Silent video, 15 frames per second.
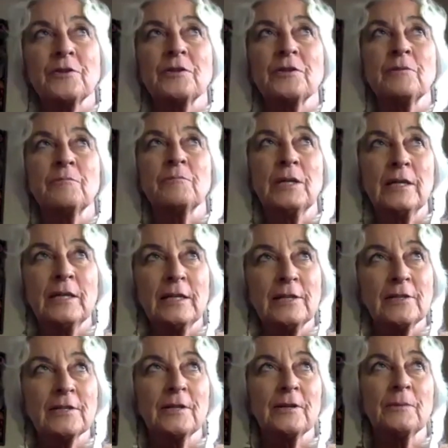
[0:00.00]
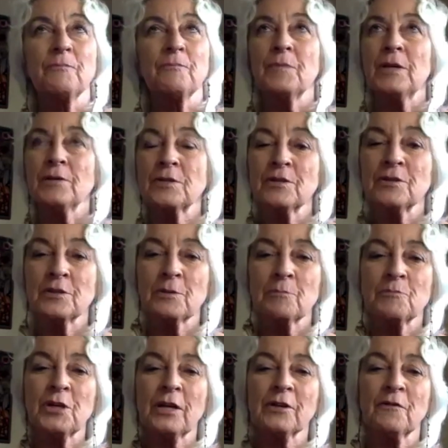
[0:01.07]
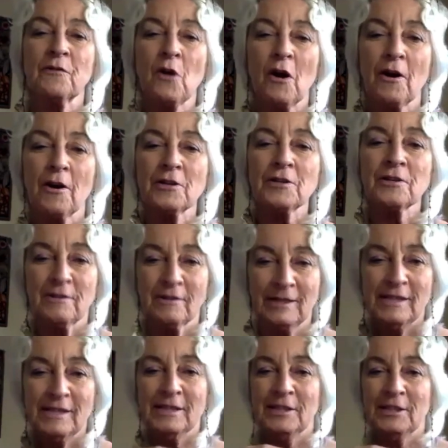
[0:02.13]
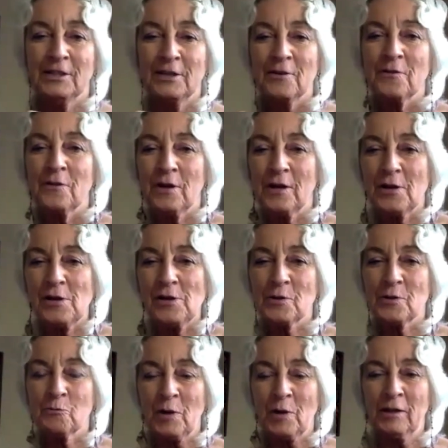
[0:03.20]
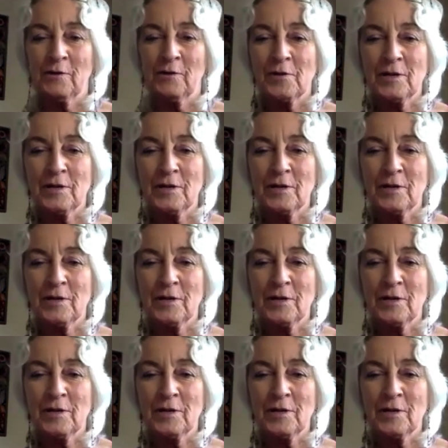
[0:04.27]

admit it's a subjective art that is relevant,